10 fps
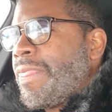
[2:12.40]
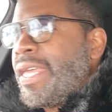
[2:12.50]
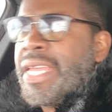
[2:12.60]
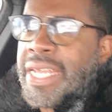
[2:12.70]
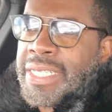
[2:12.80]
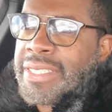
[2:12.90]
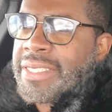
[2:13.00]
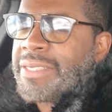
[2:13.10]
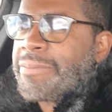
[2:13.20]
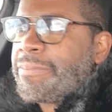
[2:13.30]
The
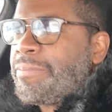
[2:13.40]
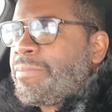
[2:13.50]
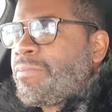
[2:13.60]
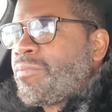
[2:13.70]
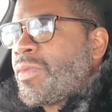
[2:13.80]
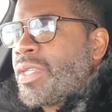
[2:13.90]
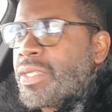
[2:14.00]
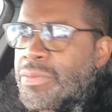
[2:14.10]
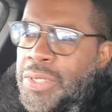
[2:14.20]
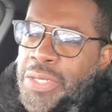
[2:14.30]
idiots,
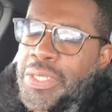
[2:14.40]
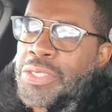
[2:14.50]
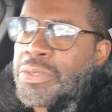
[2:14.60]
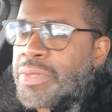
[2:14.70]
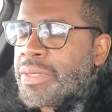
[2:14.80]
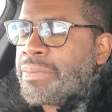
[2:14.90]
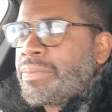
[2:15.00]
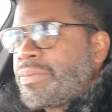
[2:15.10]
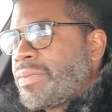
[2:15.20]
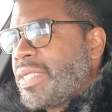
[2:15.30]
it's really only two of them.
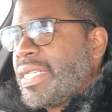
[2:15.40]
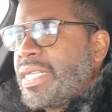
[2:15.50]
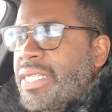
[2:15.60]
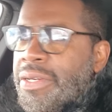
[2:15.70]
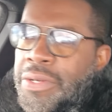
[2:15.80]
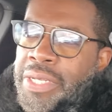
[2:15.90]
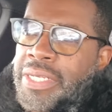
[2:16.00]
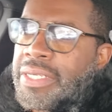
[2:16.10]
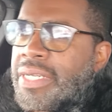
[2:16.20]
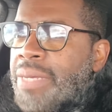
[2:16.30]
And
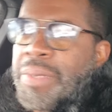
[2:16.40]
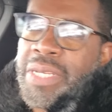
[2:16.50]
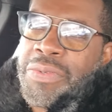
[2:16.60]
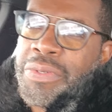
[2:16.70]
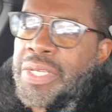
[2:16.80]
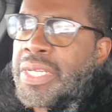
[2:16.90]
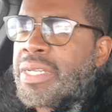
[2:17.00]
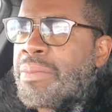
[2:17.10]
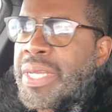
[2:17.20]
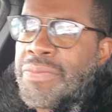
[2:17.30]
Ernie, I'm going to give you
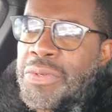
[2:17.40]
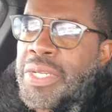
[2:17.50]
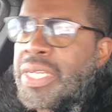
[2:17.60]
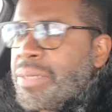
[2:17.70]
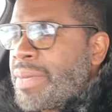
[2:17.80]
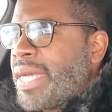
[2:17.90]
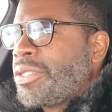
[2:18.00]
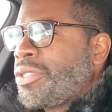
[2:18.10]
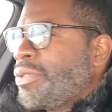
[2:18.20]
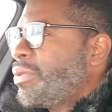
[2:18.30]
an idiot
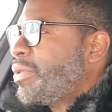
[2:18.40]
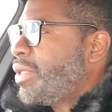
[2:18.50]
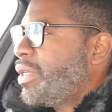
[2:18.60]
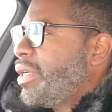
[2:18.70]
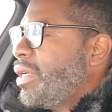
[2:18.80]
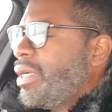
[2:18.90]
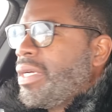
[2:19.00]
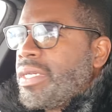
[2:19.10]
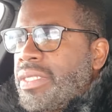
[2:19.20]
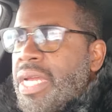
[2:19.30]
badge too.
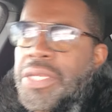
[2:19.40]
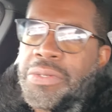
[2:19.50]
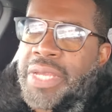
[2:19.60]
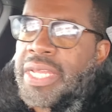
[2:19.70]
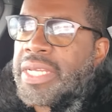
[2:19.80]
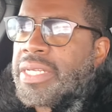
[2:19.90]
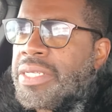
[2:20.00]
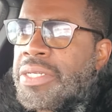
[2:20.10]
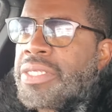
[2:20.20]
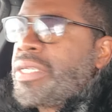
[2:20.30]
Not you, Kenny.
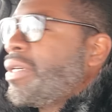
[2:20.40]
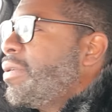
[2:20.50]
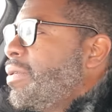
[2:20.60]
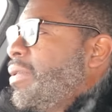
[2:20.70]
You get to go.